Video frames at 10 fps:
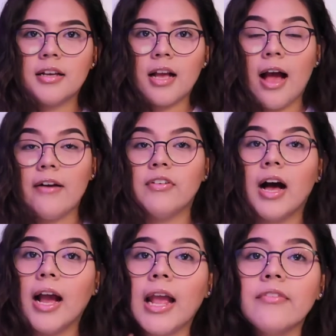have
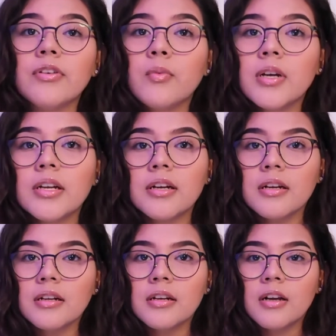I ever wondered
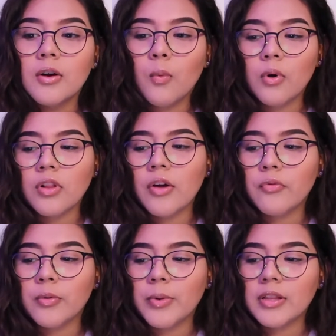what life
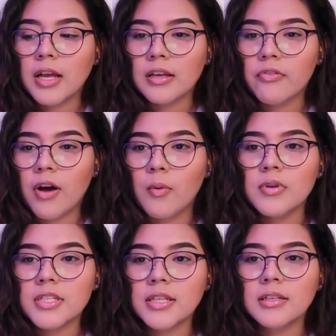would be like if I
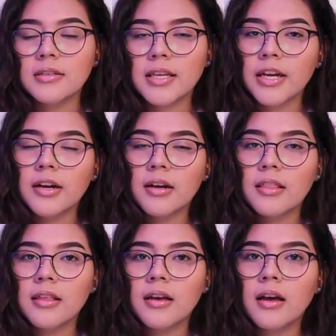wasn't here, I
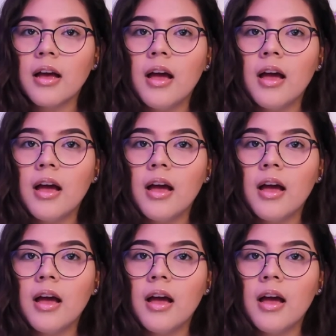think.